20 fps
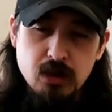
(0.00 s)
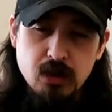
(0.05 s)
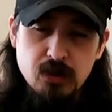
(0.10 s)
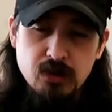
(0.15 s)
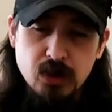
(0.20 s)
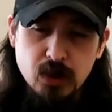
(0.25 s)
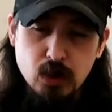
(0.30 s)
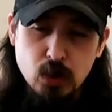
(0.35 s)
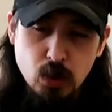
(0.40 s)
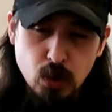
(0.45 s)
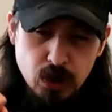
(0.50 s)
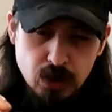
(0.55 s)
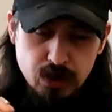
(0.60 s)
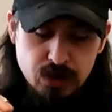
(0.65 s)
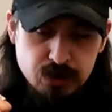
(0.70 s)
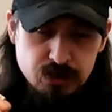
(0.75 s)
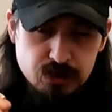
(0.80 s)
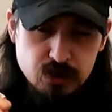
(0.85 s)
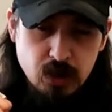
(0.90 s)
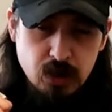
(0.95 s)
of
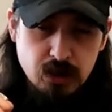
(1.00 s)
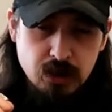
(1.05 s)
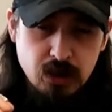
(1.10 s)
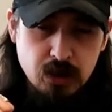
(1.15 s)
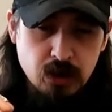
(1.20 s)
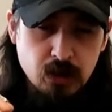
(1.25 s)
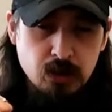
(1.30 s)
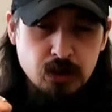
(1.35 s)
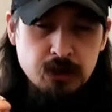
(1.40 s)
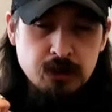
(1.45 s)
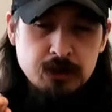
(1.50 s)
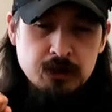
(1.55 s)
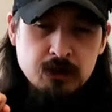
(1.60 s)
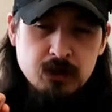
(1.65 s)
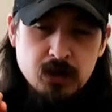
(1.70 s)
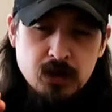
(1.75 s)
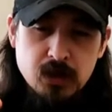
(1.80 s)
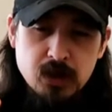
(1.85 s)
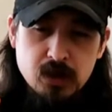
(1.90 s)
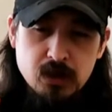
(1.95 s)
Aquarius right now,
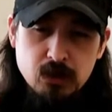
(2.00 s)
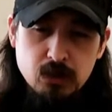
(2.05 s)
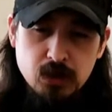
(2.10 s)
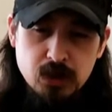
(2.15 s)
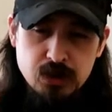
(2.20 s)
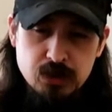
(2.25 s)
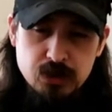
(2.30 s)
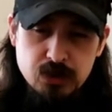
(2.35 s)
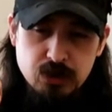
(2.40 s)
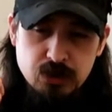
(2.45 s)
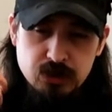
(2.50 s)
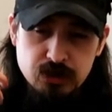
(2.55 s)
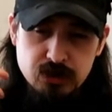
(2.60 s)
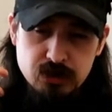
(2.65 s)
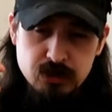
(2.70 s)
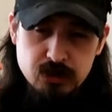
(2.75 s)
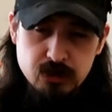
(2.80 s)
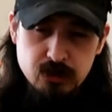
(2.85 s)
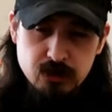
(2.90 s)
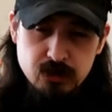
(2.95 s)
which
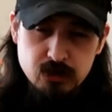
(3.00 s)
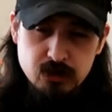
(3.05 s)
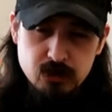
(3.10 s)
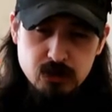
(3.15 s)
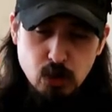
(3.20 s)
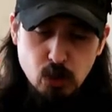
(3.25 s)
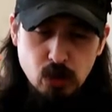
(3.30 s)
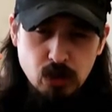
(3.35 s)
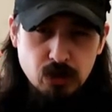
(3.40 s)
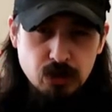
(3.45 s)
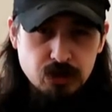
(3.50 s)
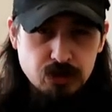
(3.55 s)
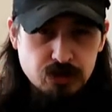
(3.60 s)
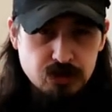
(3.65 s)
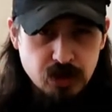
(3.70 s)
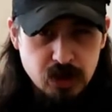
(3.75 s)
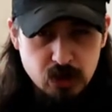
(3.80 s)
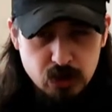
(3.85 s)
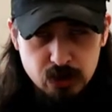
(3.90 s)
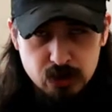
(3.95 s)
is
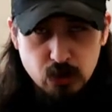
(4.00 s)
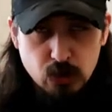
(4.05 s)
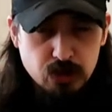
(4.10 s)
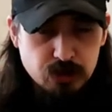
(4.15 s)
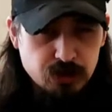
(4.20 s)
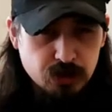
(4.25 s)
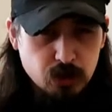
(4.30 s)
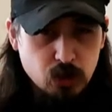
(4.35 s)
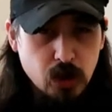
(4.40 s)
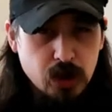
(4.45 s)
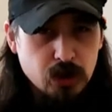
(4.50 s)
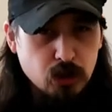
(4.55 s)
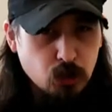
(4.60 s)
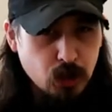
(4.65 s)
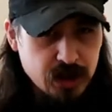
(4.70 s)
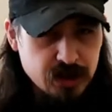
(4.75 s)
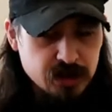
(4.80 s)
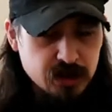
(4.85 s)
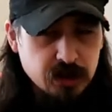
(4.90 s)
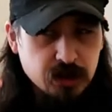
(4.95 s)
towards, gearing towards the Great
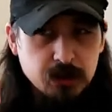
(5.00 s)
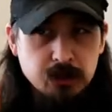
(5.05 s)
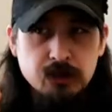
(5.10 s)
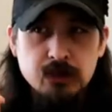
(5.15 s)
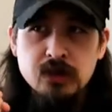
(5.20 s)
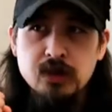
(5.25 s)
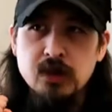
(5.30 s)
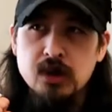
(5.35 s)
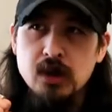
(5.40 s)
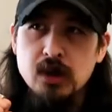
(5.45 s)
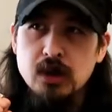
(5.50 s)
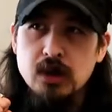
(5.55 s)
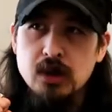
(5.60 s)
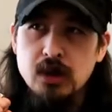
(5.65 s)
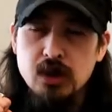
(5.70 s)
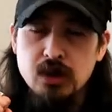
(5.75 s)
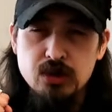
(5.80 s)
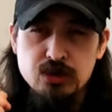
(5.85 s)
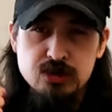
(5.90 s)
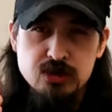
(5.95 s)
Awakening
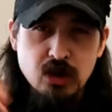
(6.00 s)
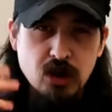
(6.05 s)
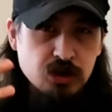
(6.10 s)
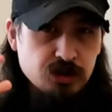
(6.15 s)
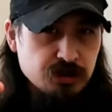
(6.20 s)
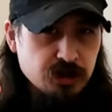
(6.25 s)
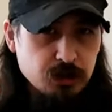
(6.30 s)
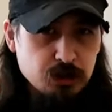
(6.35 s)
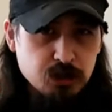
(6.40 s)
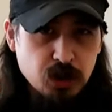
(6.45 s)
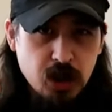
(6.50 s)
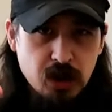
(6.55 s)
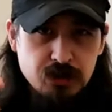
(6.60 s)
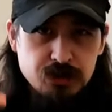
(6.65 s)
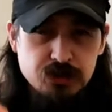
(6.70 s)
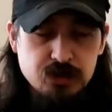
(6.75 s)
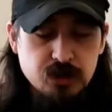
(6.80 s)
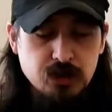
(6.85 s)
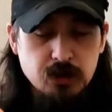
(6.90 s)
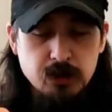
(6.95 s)
and the Starseed
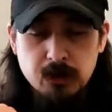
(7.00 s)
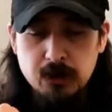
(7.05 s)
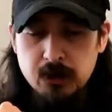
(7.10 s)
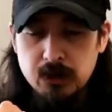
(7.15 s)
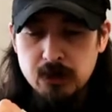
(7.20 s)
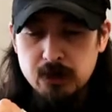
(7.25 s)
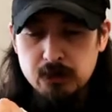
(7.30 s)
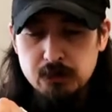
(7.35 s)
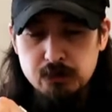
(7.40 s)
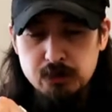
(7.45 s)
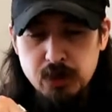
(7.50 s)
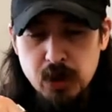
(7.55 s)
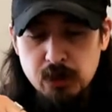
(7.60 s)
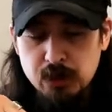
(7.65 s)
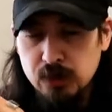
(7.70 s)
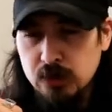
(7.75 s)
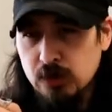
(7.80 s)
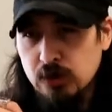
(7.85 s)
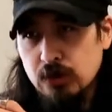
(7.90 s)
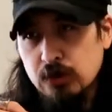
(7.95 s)
Prophecy,
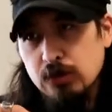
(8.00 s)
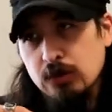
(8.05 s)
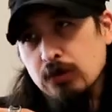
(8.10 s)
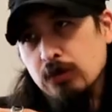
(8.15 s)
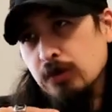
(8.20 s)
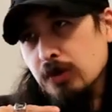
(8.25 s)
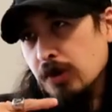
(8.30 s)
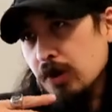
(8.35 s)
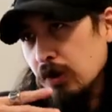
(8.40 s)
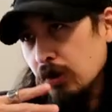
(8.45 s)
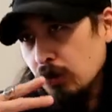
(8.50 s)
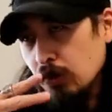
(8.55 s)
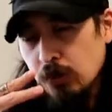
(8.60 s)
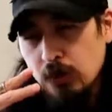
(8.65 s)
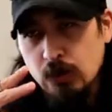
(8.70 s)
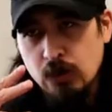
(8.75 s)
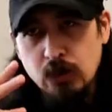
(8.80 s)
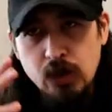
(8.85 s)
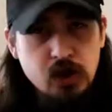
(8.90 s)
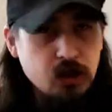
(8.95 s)
biblical, you know,
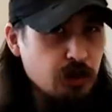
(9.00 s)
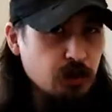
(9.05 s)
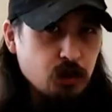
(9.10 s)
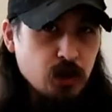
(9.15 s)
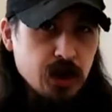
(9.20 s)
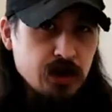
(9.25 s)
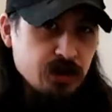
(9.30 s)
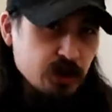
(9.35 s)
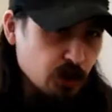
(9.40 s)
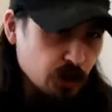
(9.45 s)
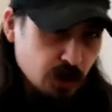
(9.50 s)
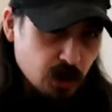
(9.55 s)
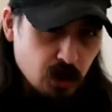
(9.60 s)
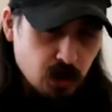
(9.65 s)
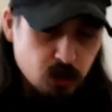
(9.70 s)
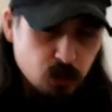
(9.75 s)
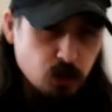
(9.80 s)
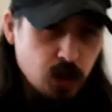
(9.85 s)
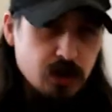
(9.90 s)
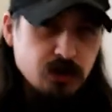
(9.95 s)
whatever you want to
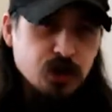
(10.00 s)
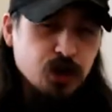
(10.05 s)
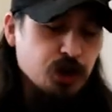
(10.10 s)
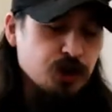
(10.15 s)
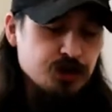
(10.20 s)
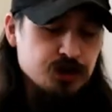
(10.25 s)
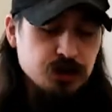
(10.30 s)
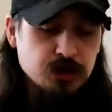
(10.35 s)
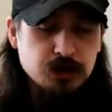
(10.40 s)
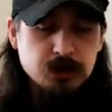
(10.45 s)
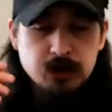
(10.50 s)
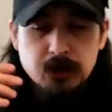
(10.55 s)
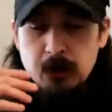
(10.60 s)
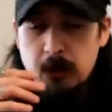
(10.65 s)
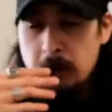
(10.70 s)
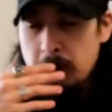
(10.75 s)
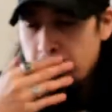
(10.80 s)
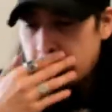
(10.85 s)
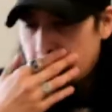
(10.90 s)
call it, revelations.